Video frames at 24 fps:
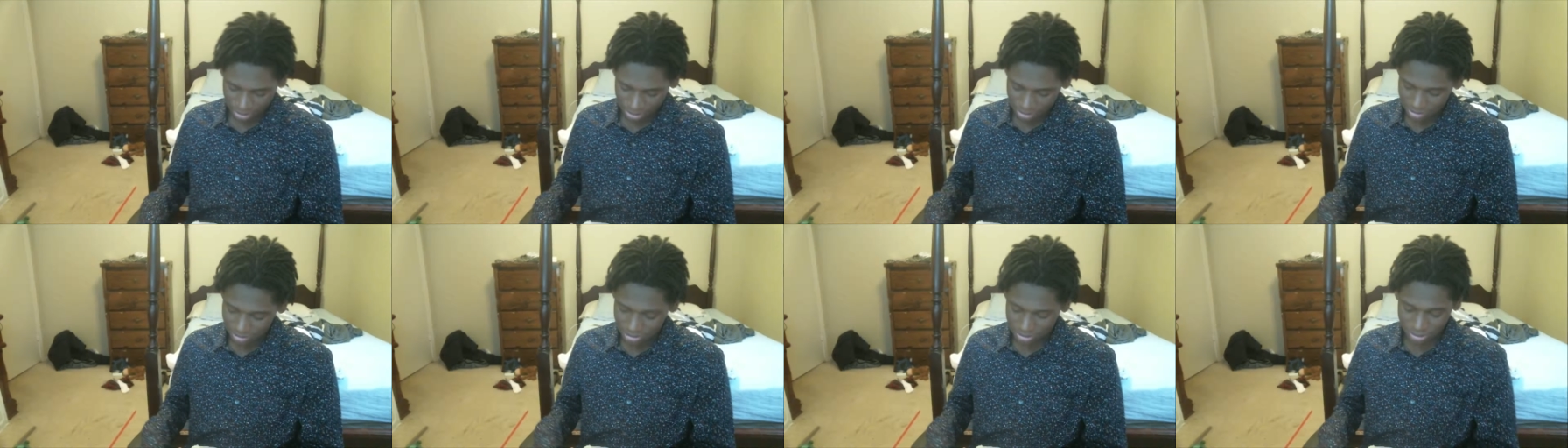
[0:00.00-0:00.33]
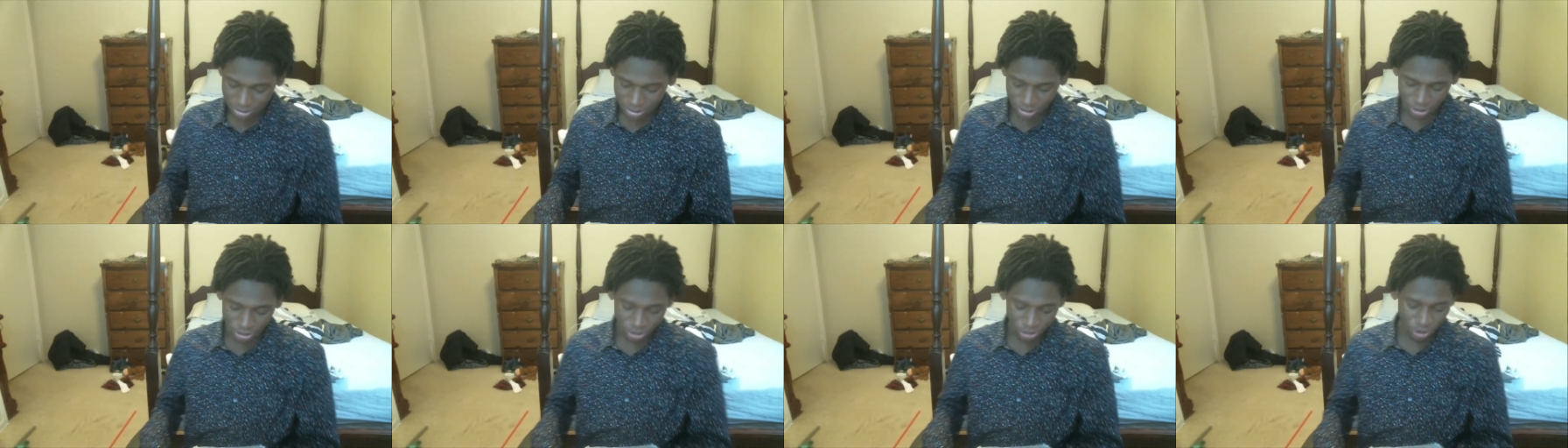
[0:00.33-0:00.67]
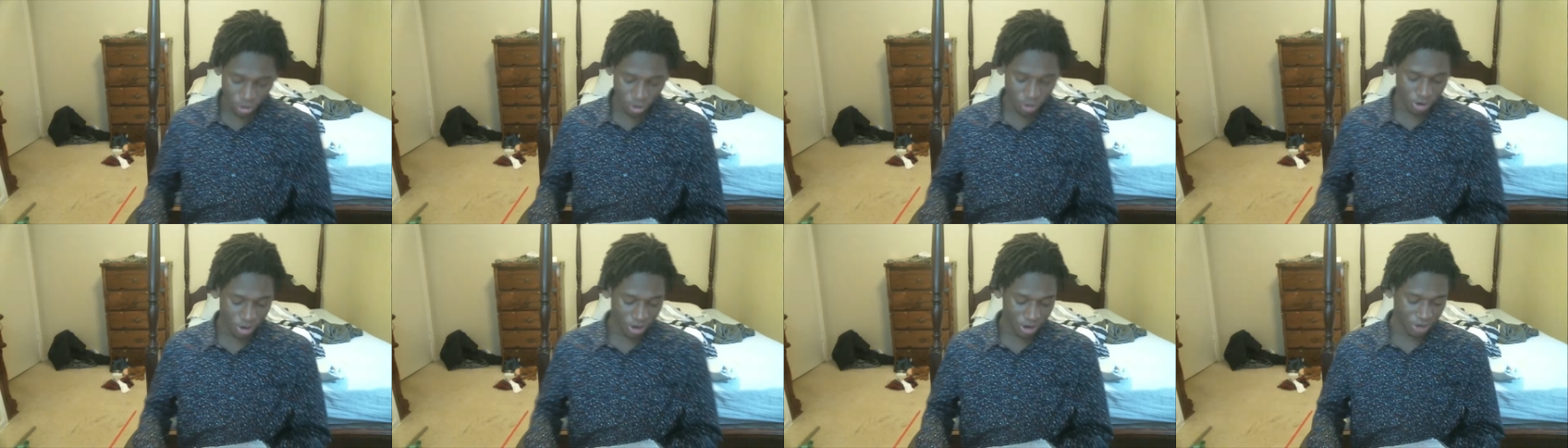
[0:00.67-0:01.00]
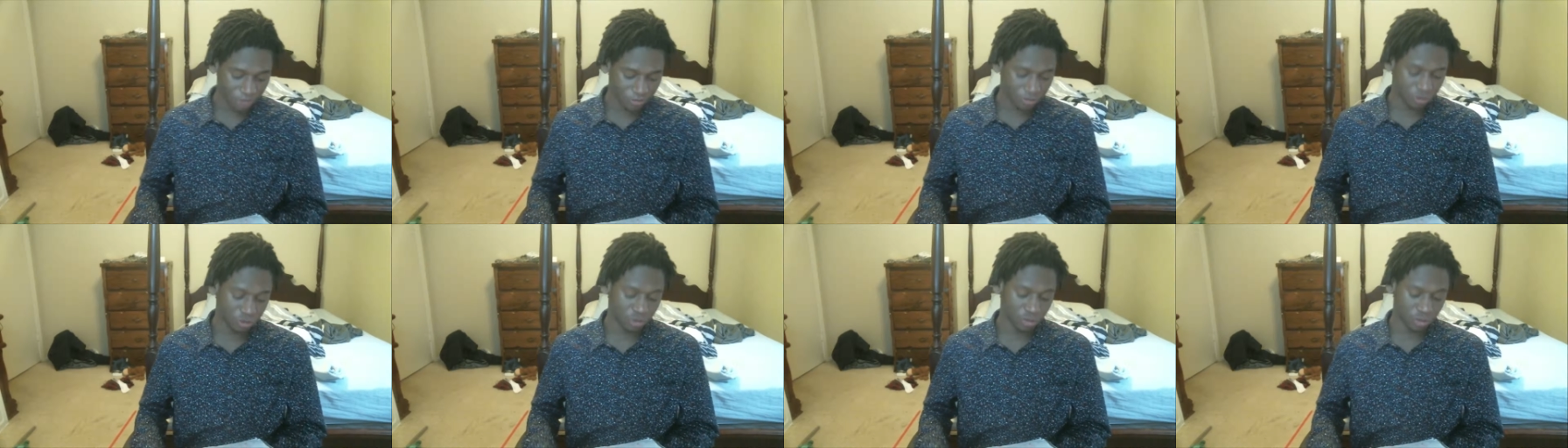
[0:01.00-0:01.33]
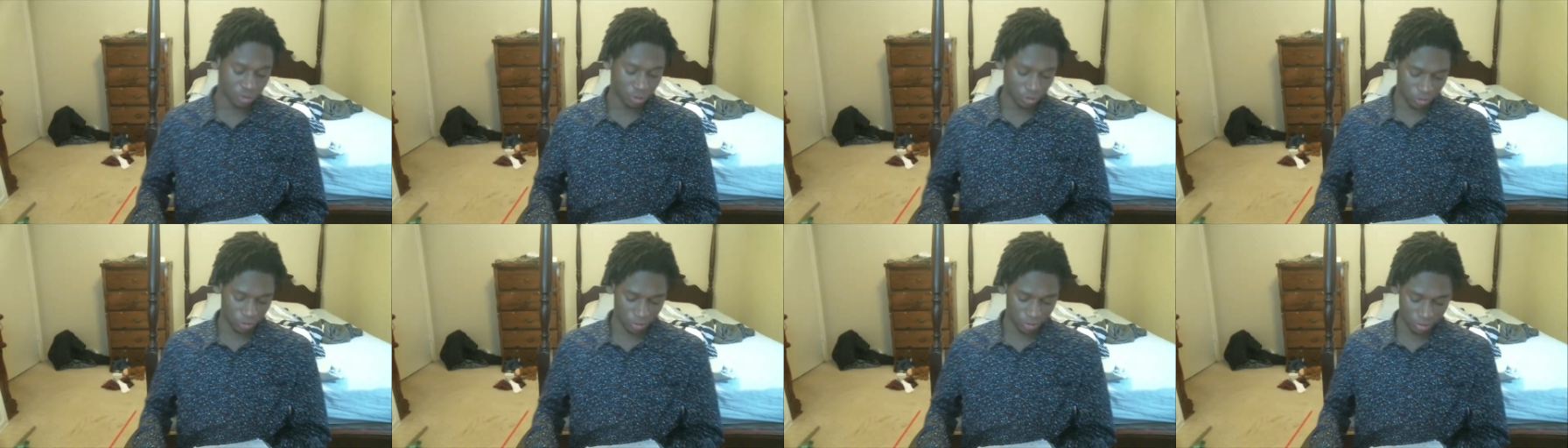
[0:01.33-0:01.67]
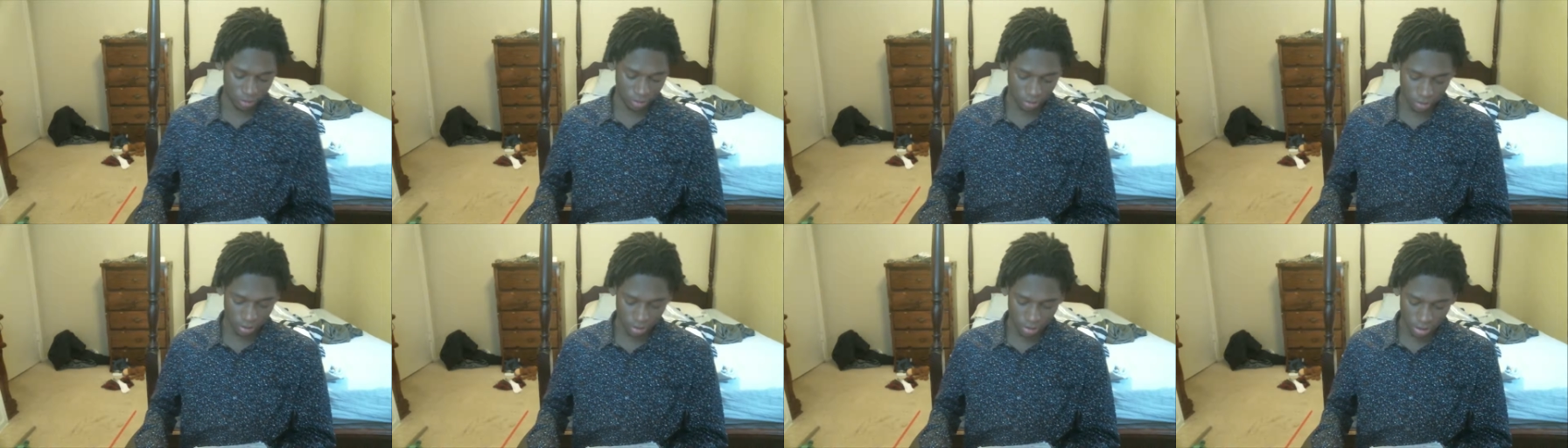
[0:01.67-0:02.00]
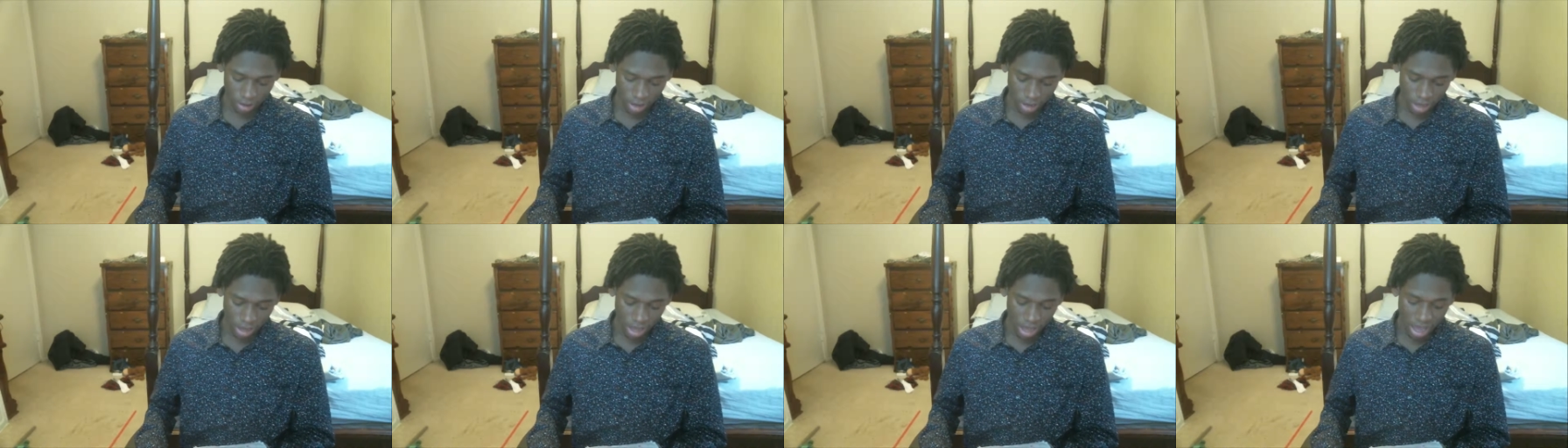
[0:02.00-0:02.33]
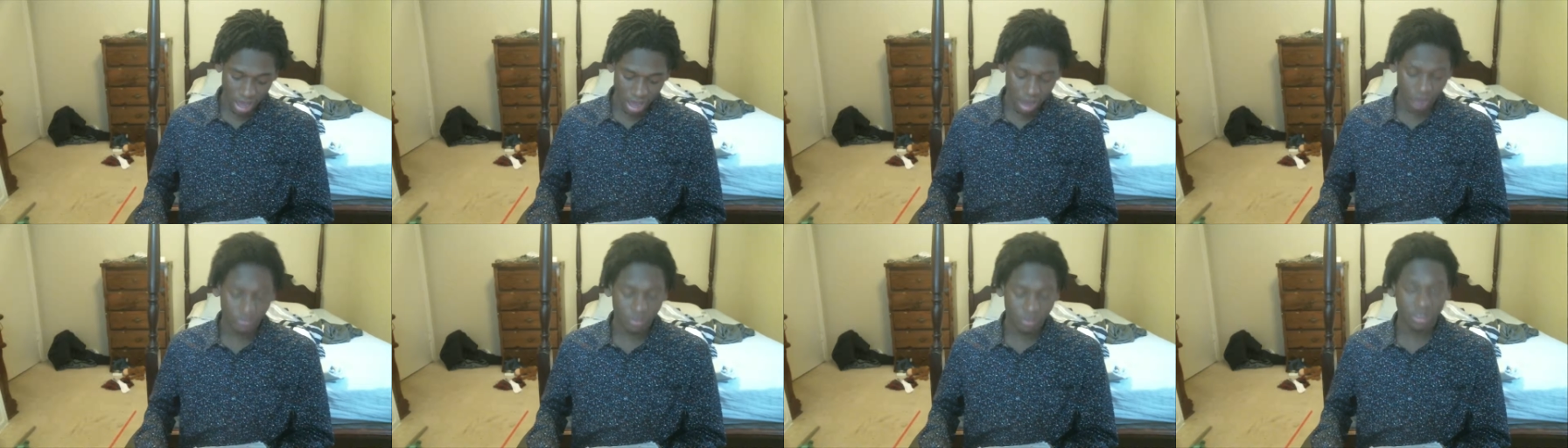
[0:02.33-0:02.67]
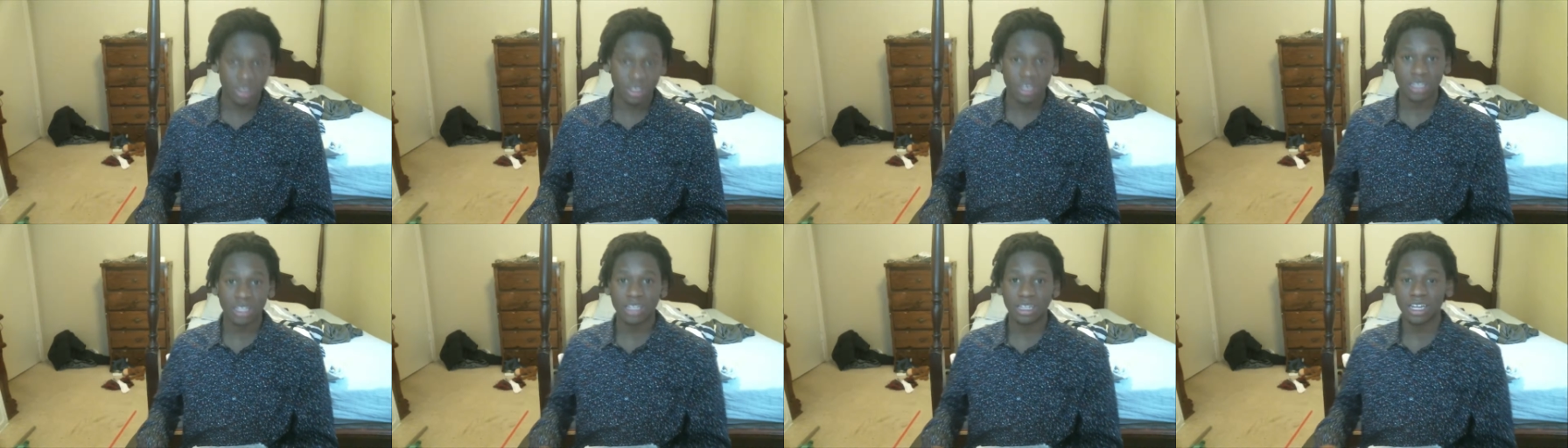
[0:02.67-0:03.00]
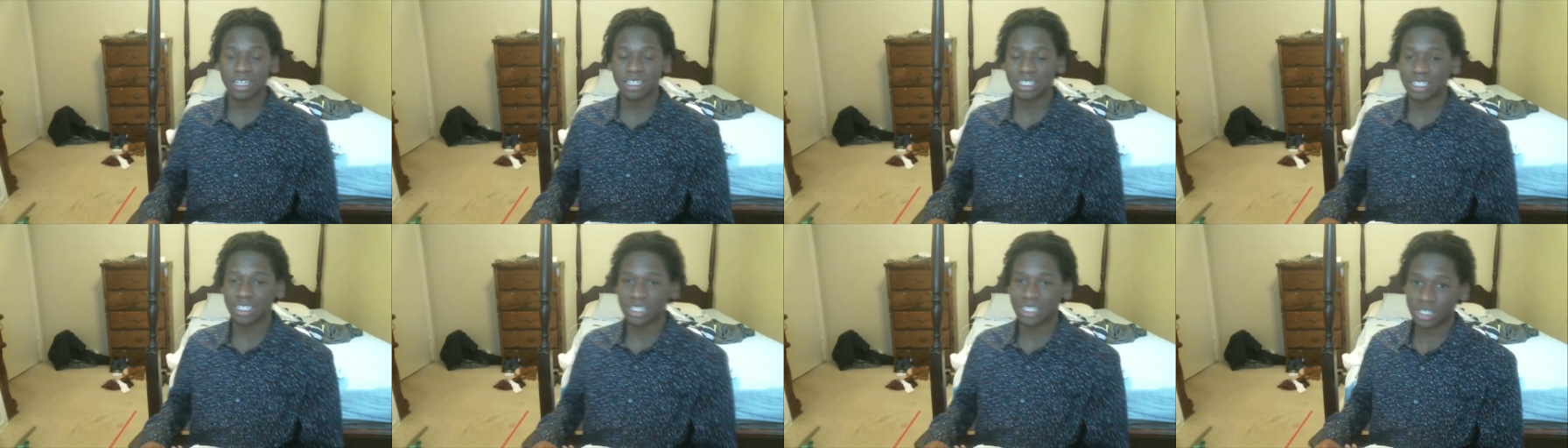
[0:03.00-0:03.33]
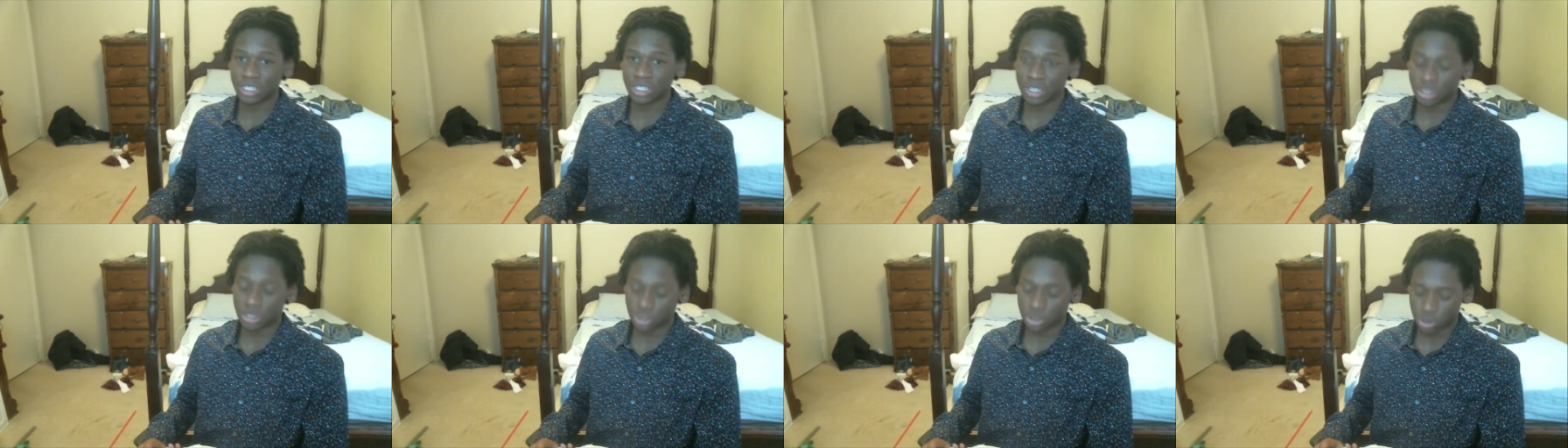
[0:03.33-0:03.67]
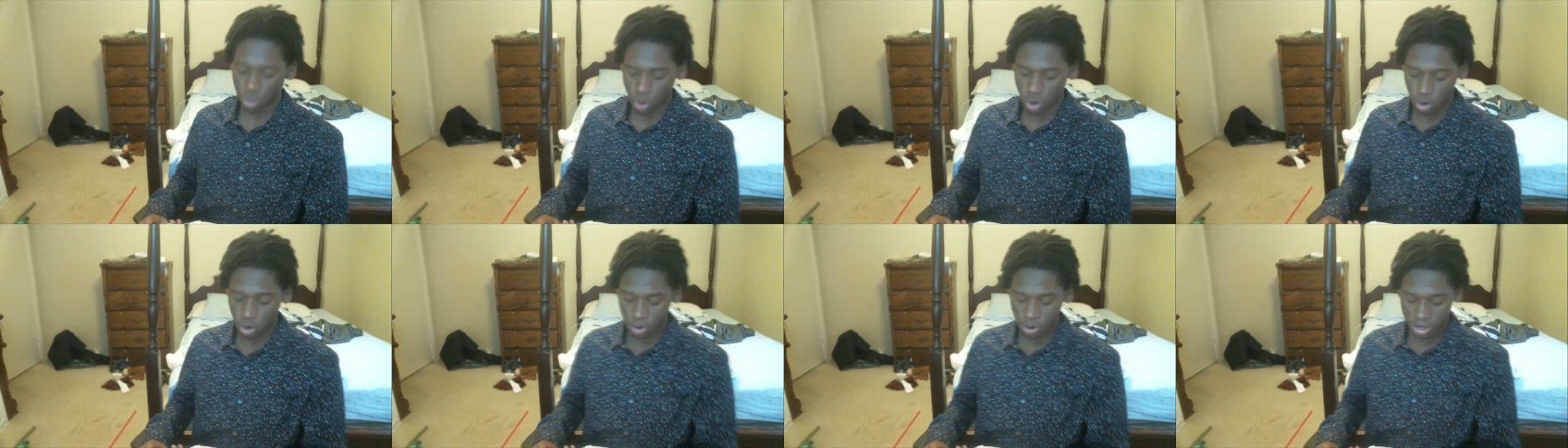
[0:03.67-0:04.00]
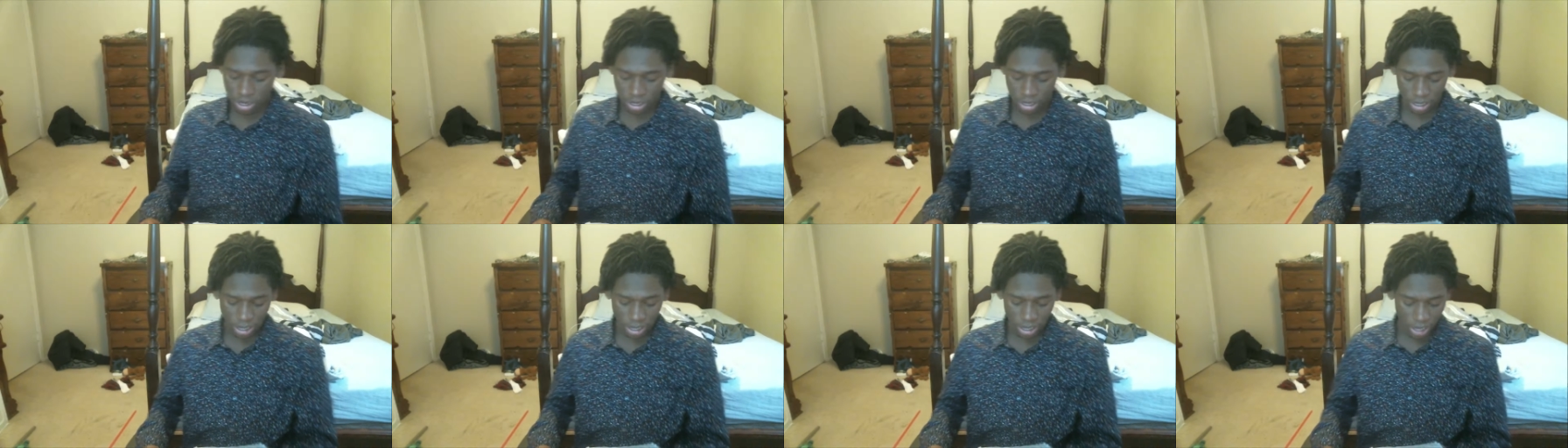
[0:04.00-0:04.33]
This is a story of truth. Everything that's in this story